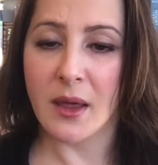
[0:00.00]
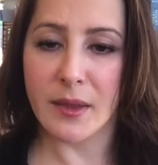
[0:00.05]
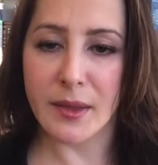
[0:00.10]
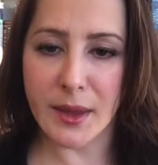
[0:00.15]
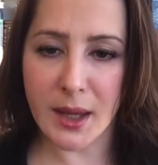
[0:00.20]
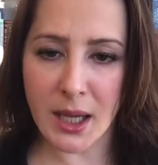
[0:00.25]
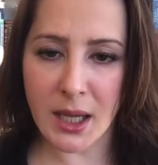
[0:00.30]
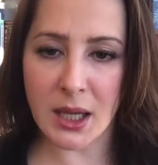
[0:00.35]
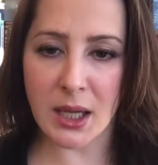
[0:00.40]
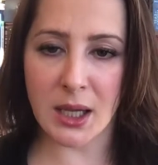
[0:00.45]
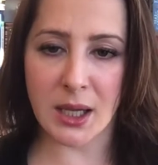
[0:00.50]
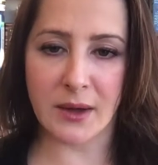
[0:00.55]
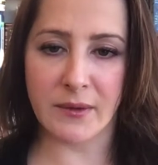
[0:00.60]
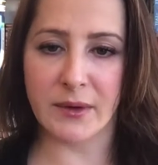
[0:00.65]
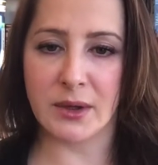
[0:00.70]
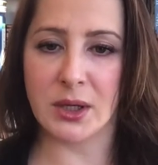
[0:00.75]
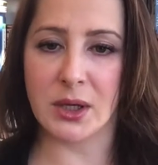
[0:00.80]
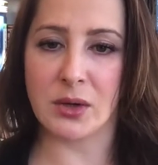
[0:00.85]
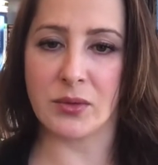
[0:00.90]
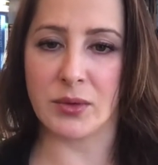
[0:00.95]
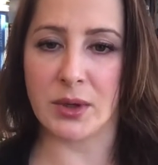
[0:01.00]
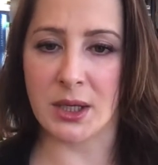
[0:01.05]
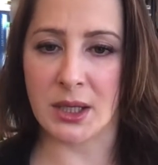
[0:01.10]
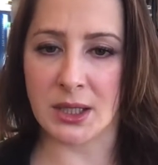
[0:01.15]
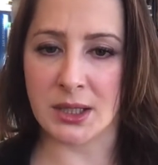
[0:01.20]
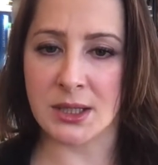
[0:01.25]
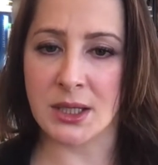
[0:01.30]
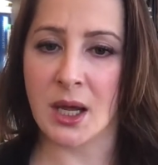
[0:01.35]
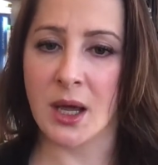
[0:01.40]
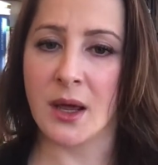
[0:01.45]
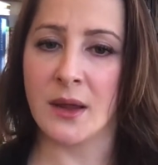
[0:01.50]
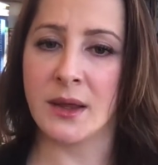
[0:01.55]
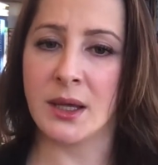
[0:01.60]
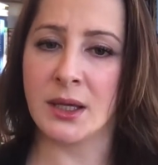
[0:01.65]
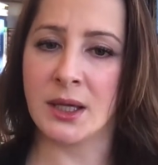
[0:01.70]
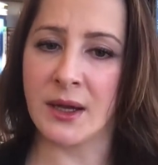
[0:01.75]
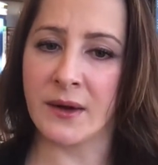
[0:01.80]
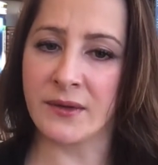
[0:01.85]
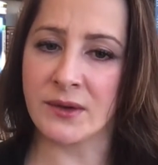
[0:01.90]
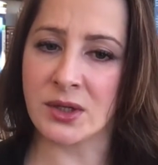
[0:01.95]
They even agreed that
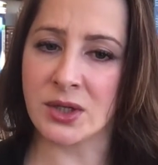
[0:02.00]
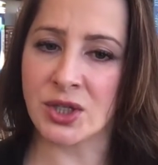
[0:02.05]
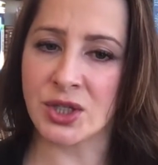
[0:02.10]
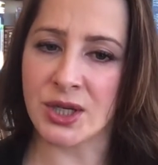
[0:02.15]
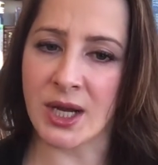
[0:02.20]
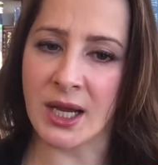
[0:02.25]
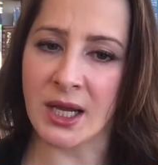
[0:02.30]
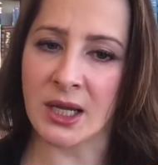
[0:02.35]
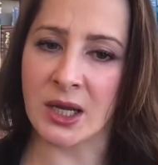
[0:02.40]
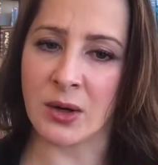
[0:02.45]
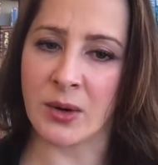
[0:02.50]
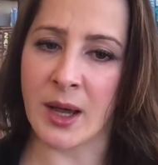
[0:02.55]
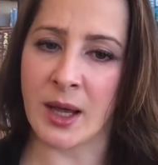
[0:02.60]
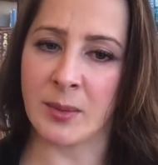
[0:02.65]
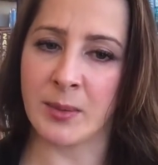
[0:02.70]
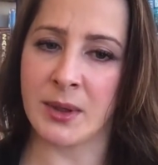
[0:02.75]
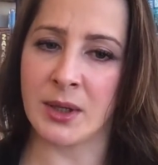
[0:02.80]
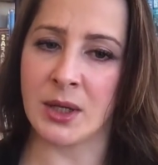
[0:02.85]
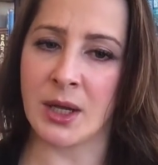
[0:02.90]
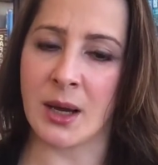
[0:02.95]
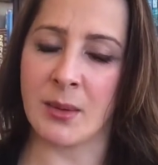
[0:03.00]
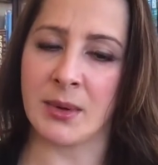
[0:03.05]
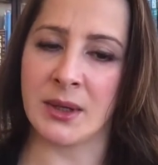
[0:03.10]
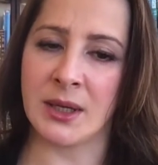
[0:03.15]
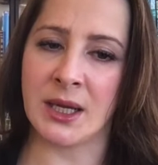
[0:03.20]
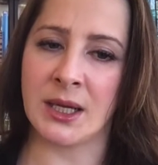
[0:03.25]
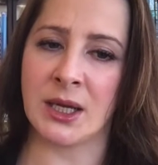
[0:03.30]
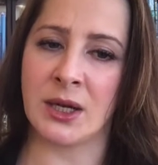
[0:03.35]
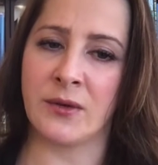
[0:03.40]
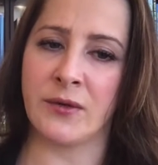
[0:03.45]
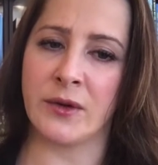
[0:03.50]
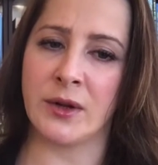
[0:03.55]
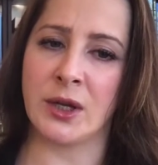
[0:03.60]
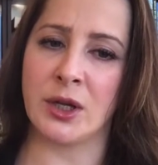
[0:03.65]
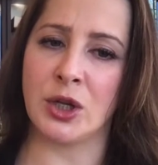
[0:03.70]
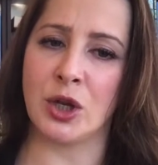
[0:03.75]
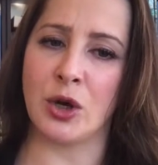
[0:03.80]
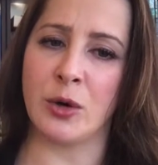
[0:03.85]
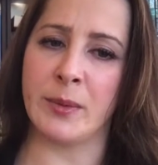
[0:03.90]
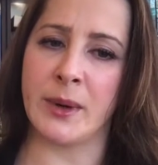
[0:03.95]
Yevtushenko had been nominated for the
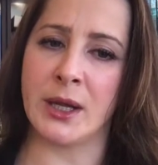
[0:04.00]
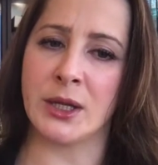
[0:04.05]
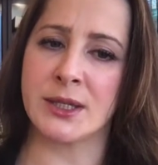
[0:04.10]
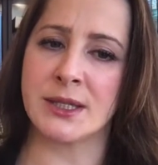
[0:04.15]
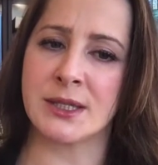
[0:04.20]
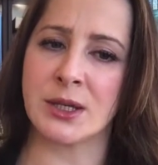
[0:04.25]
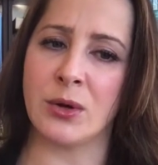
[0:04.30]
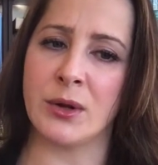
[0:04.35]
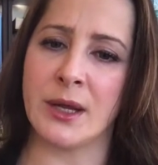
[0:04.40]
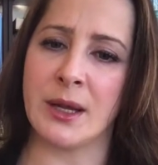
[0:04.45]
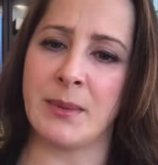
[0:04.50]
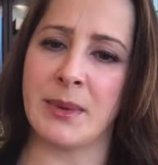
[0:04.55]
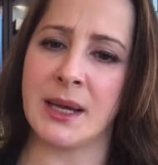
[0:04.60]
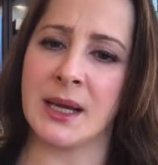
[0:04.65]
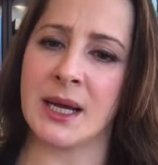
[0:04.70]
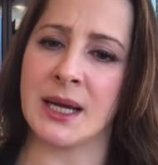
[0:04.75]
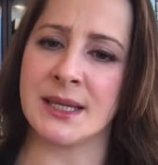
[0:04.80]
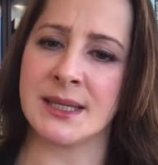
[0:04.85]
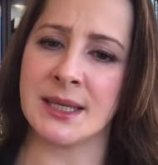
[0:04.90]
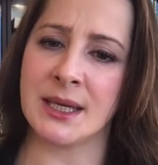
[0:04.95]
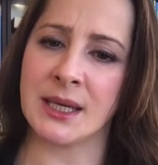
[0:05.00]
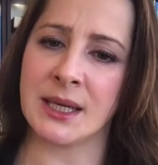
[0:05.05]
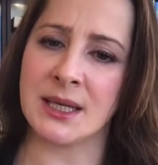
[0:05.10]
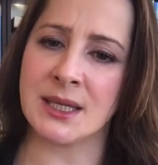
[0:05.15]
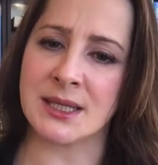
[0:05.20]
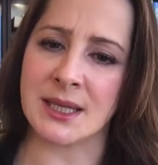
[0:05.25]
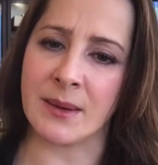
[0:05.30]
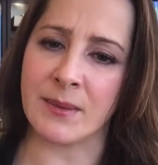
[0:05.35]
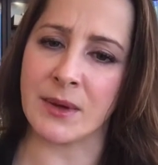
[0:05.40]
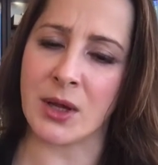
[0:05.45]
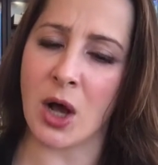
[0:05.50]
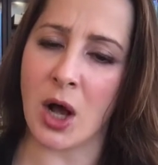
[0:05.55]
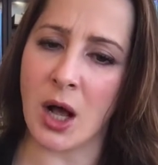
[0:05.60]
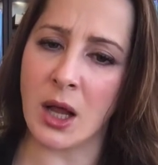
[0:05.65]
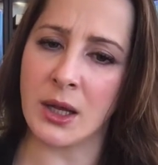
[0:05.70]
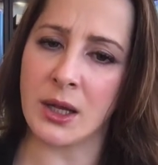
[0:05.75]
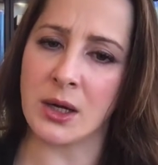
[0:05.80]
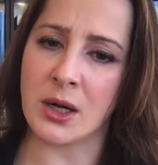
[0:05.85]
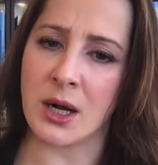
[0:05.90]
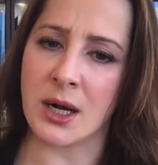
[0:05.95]
Nobel solely because he condemned the
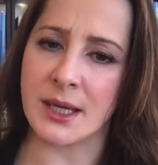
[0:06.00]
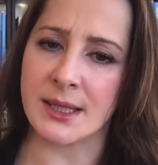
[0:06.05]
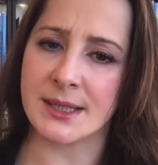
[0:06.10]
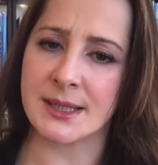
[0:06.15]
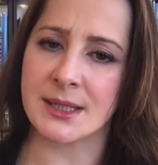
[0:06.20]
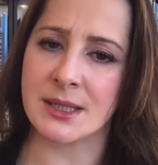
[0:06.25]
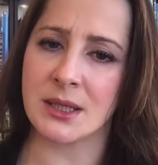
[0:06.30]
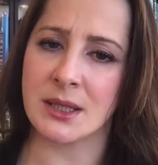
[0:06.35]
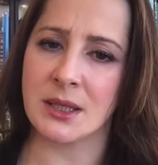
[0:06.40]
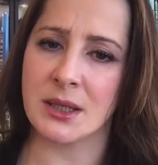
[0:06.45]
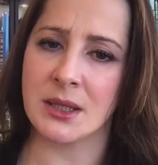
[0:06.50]
Holocaust.